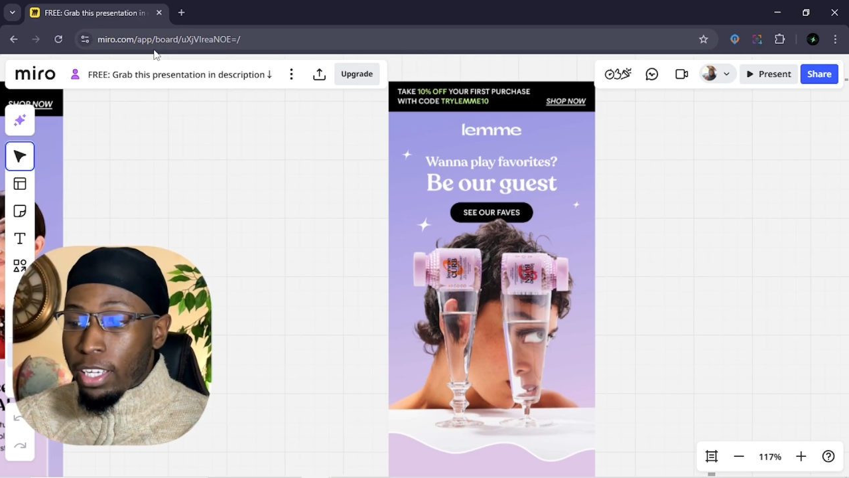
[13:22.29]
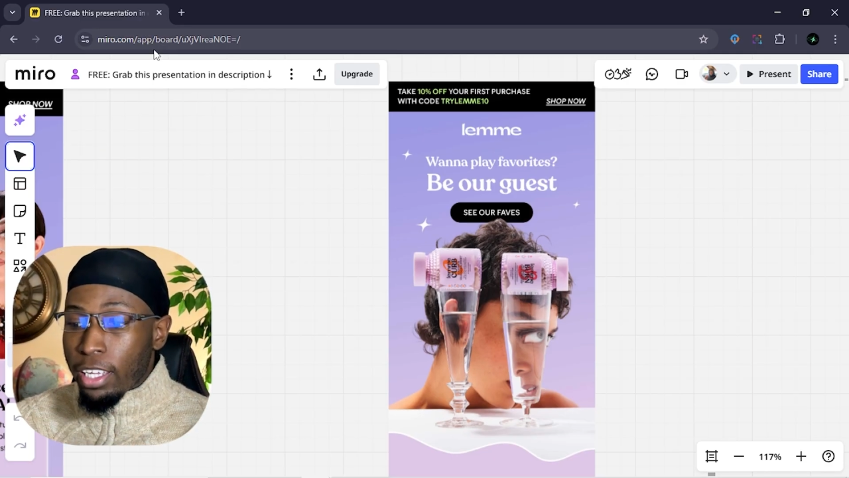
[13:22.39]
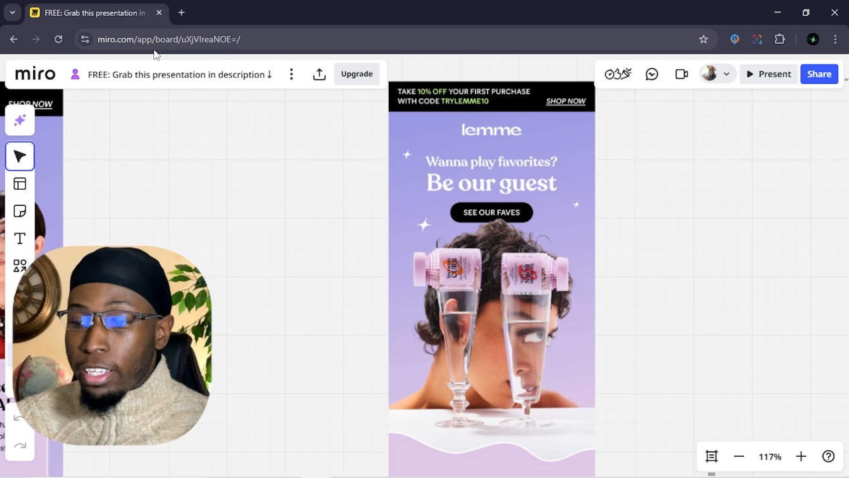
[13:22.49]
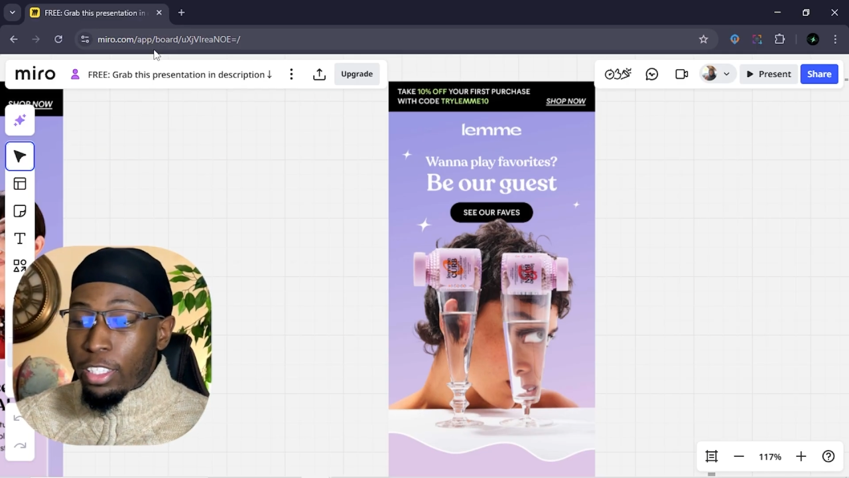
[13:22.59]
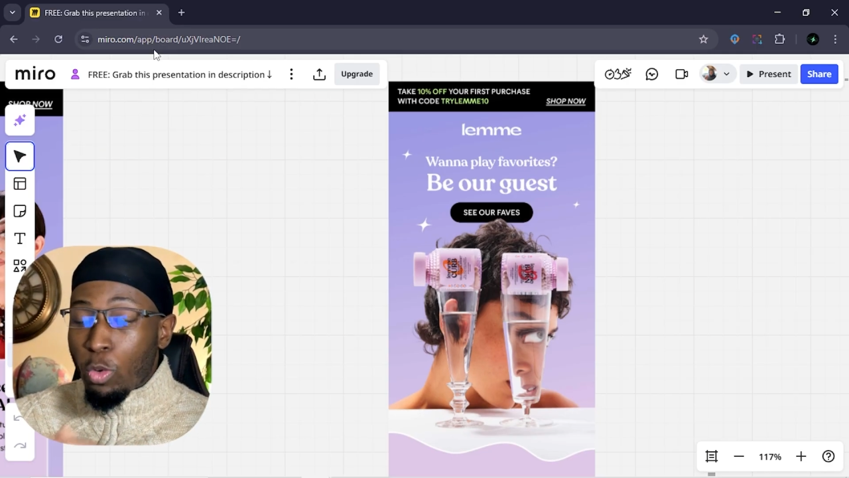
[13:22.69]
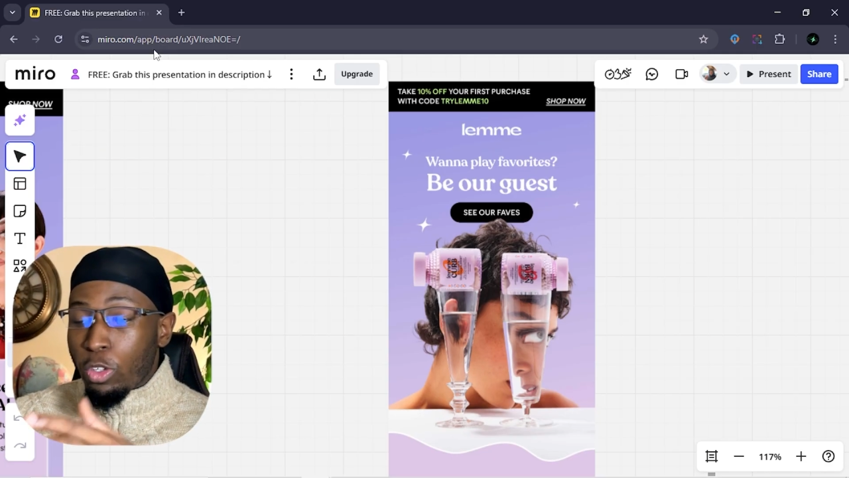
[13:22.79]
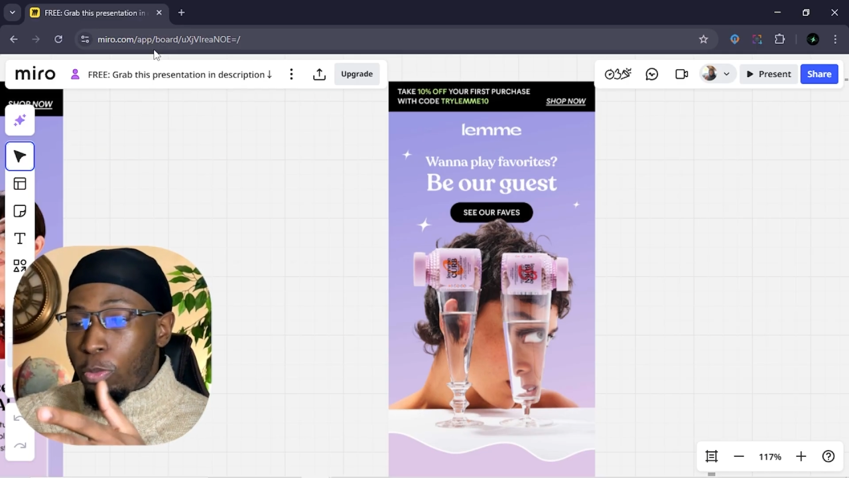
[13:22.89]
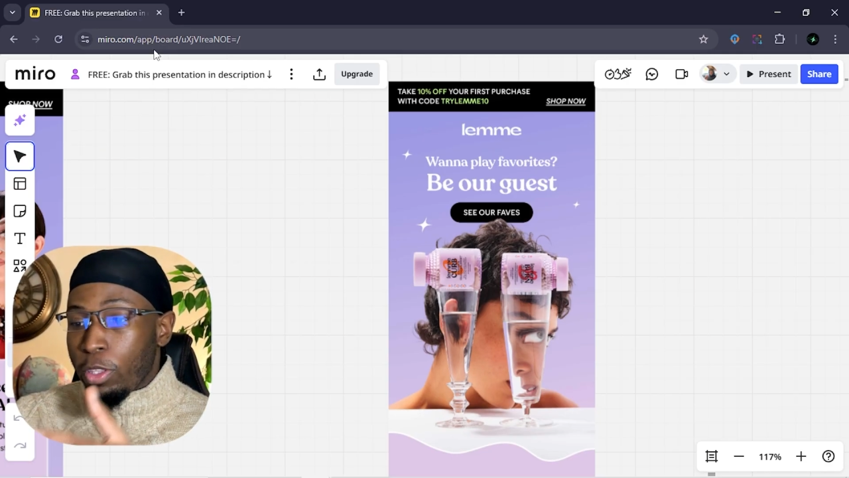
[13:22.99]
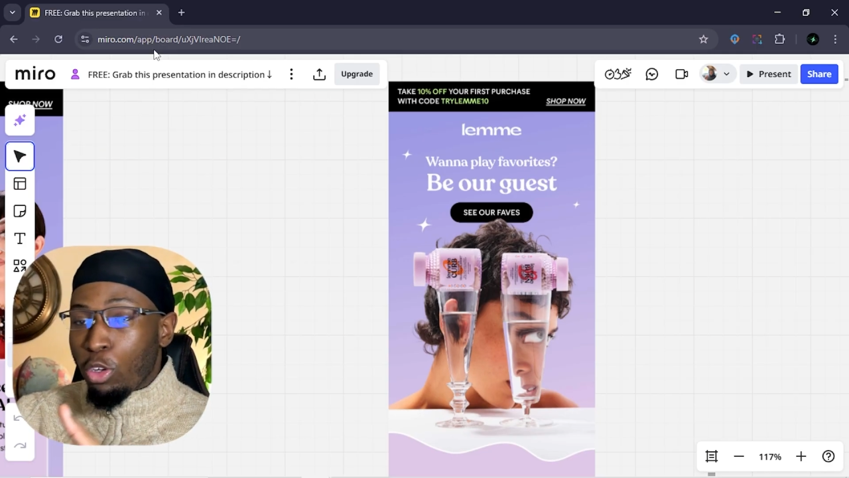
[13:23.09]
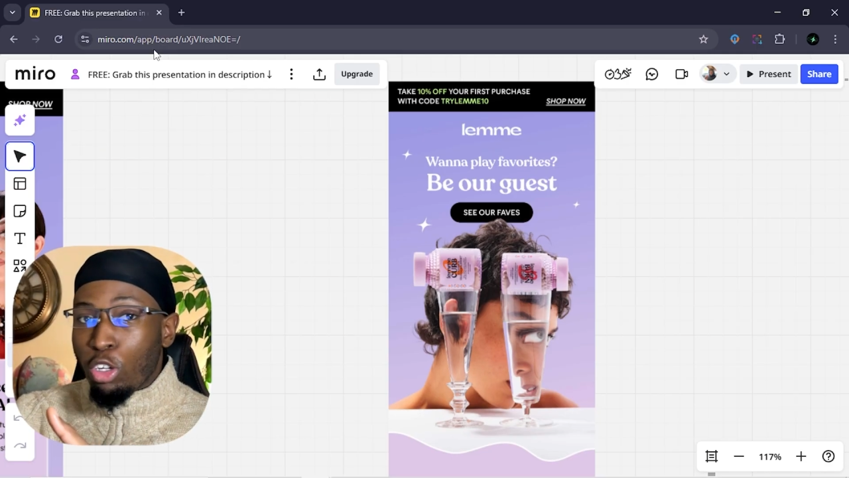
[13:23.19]
and it's going to
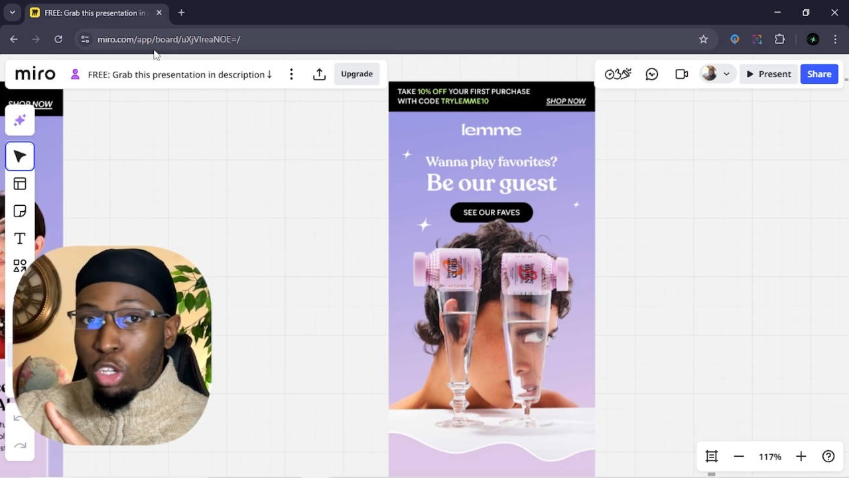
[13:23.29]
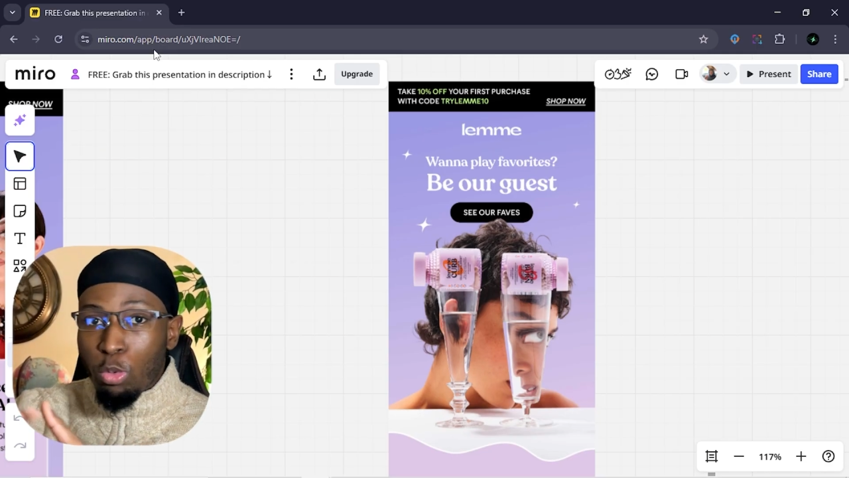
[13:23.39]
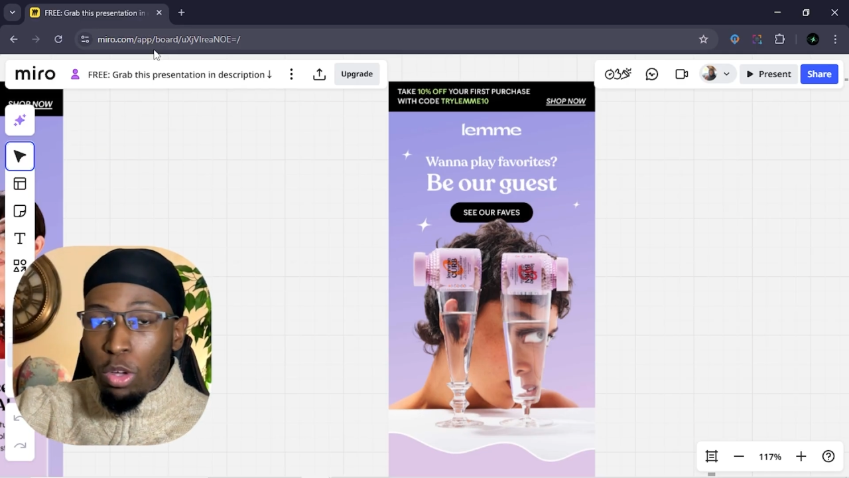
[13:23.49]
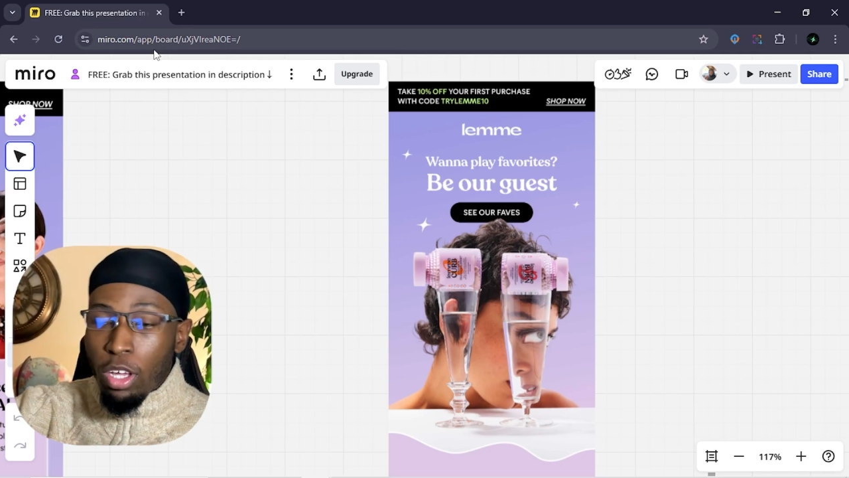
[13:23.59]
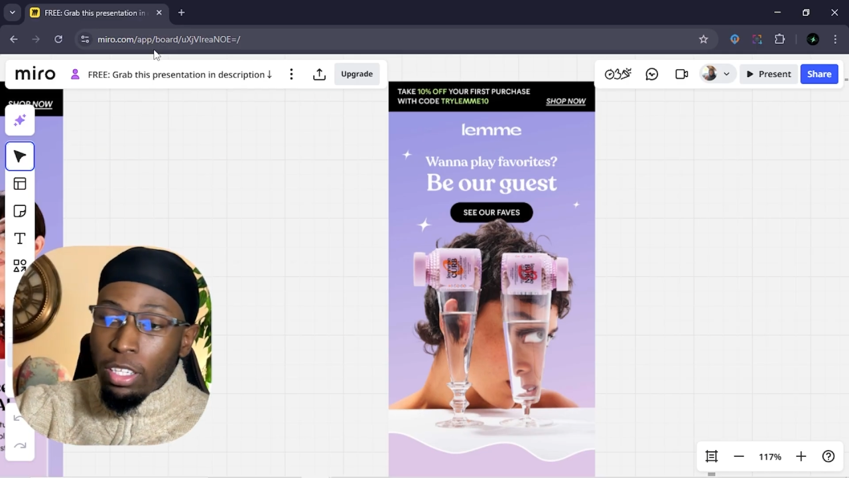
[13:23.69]
be the glue